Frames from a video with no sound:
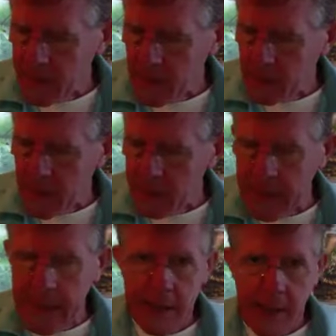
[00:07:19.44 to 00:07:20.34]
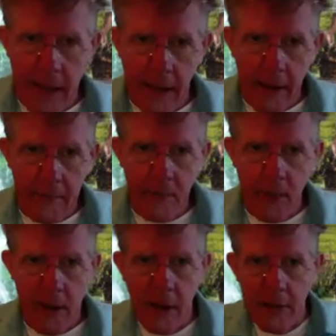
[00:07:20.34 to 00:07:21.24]
took one of these and I
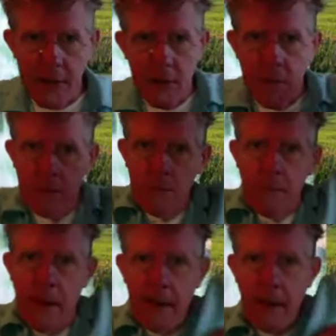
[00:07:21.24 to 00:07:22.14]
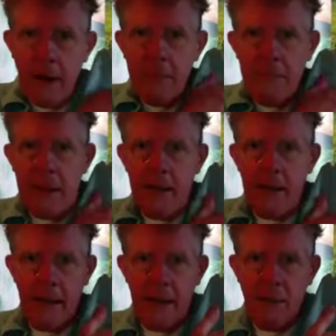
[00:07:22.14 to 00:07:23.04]
put it onto my armpit.
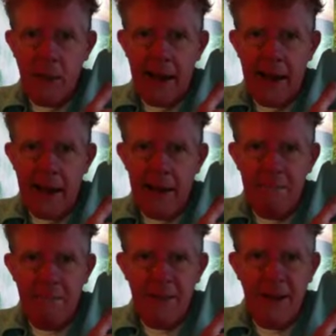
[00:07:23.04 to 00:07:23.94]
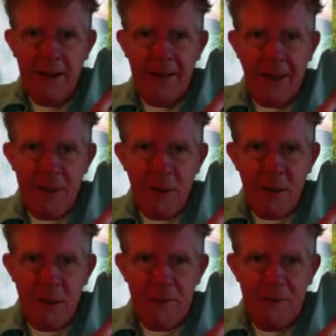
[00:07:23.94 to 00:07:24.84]
And when I was a little
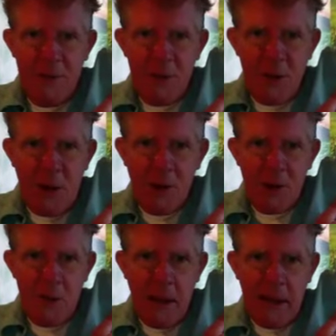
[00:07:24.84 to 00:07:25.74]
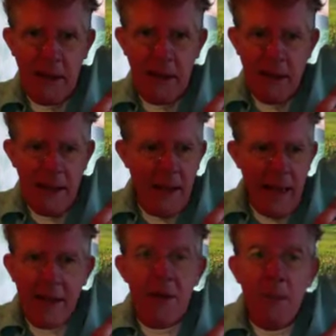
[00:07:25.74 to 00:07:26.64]
bit strong smelling,
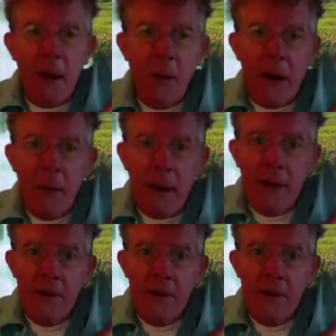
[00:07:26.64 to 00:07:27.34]
and the smell went away.